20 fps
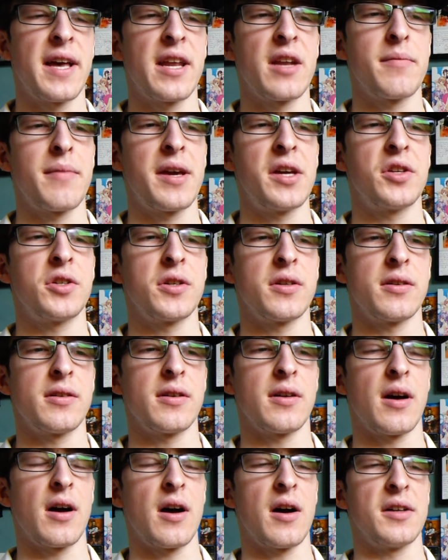
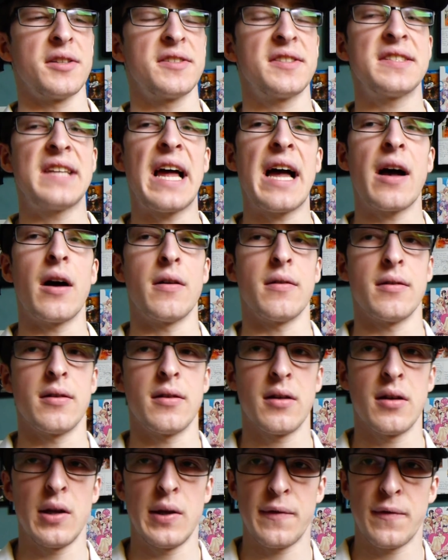animation style
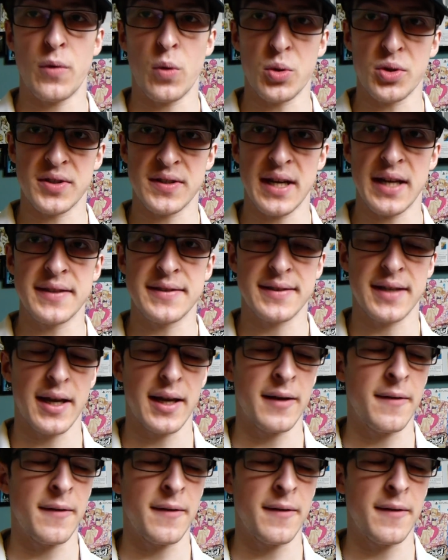for Steins.